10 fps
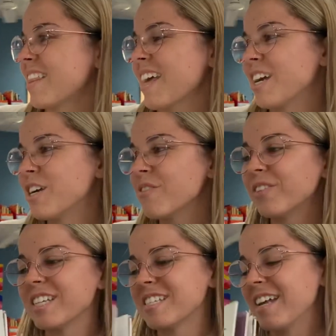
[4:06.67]
Thank you for
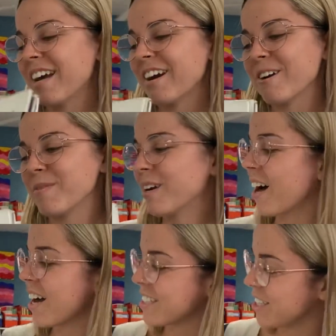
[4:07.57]
listening. I hope you
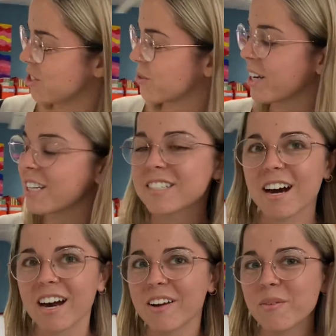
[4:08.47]
guys enjoyed
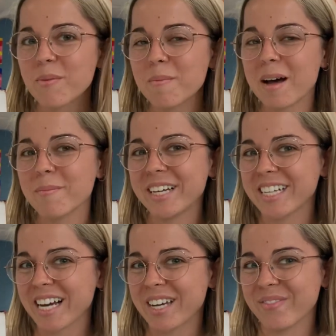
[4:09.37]
Diary of a Wombat by
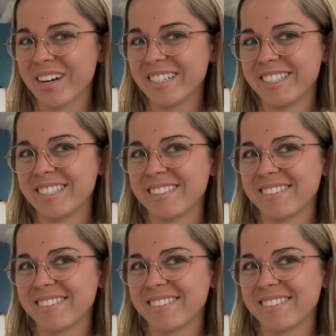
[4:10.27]
Jackie French.